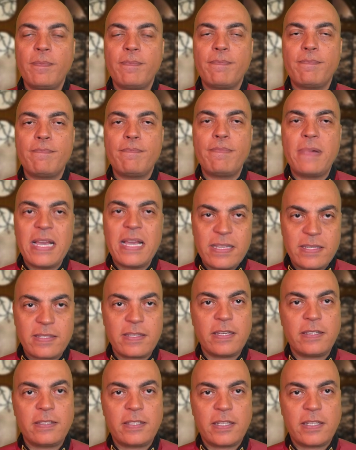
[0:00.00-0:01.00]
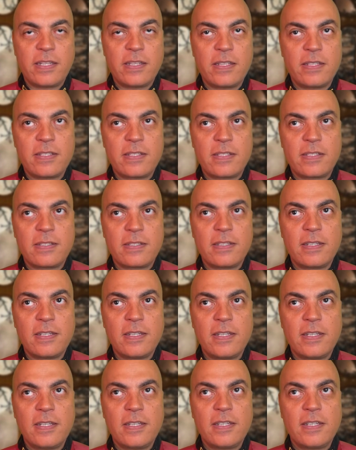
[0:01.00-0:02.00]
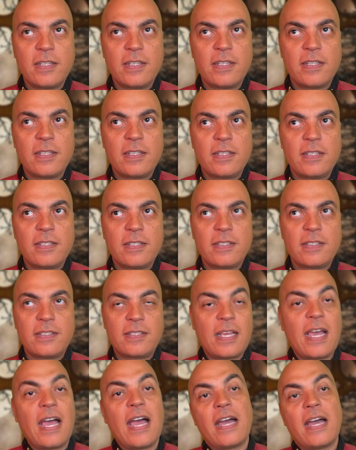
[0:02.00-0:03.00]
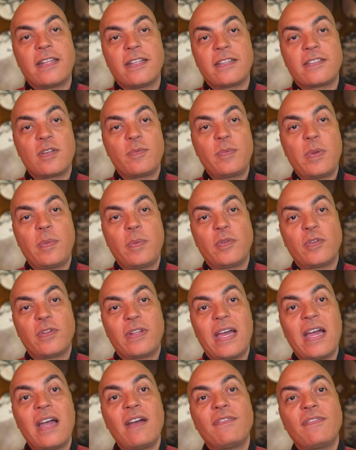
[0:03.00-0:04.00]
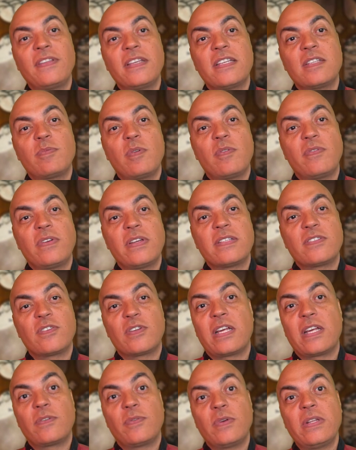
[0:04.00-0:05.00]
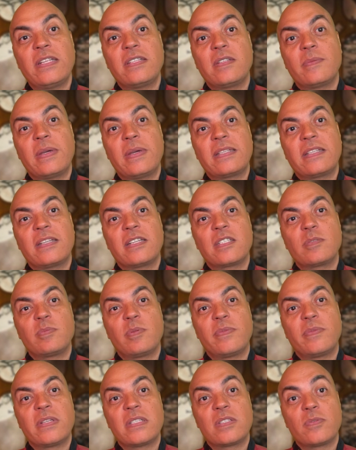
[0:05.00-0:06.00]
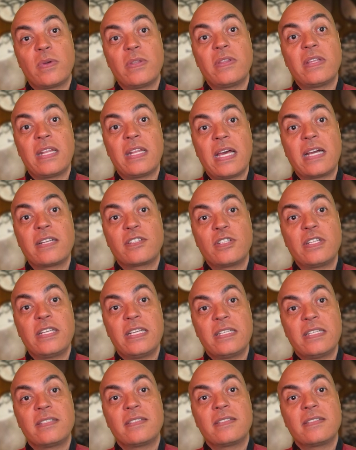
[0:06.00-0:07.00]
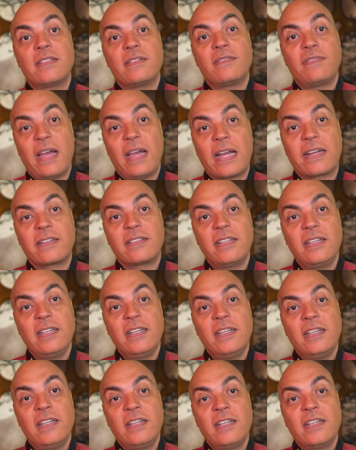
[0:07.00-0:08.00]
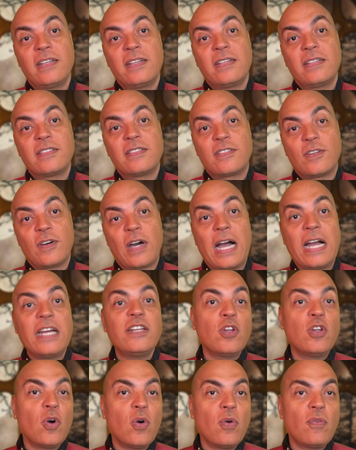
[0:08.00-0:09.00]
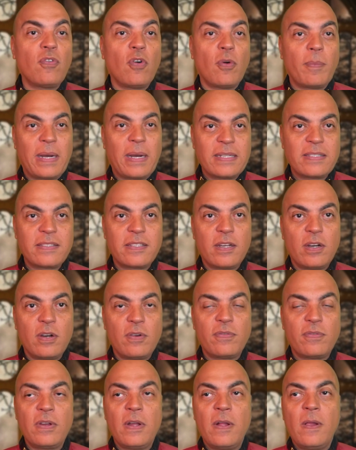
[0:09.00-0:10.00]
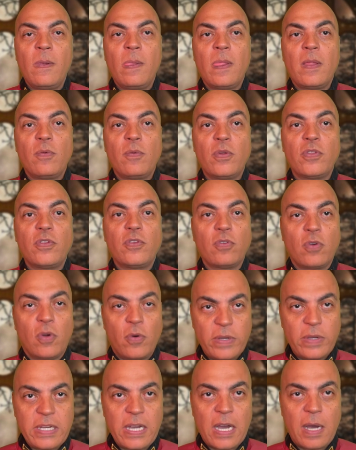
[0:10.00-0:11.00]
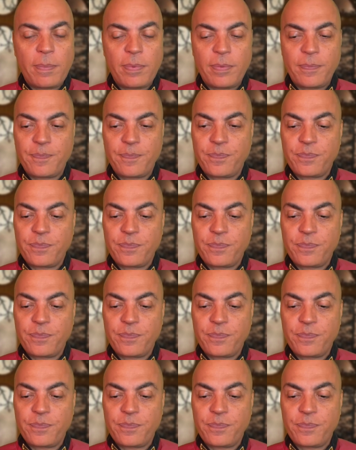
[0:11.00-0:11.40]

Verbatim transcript: basic that it's sad that some people don't have the experience or not willing to make that experience when that actually is fact. So I know for myself, with growing up,